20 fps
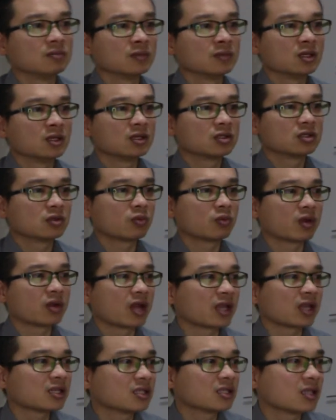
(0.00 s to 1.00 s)
So when
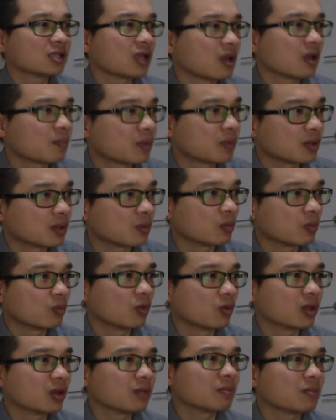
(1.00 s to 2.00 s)
accidents happen,
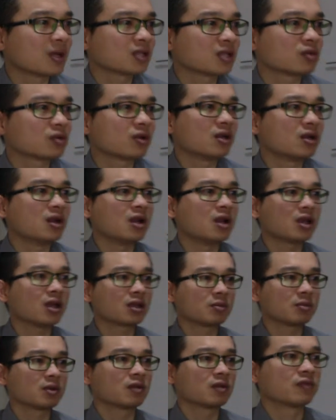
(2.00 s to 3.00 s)
where the muscle and the
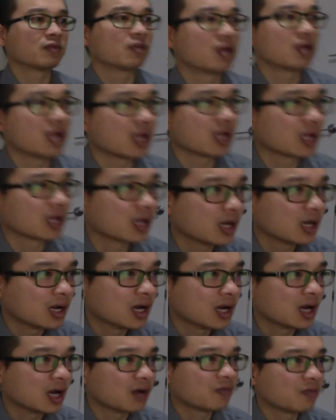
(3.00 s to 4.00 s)
ligament of your neck
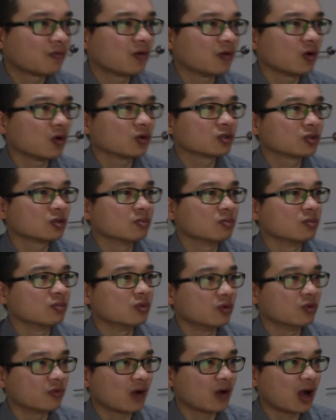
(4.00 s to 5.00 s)
are forced to
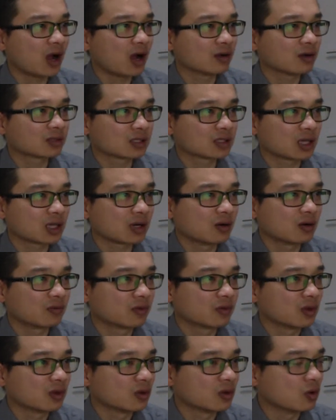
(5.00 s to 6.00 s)
move outside
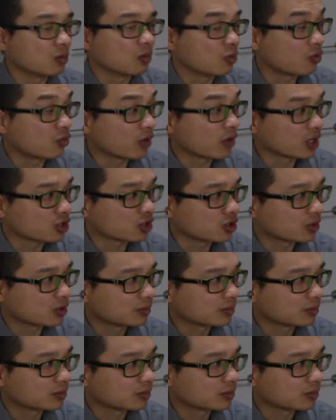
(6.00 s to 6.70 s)
of the normal range.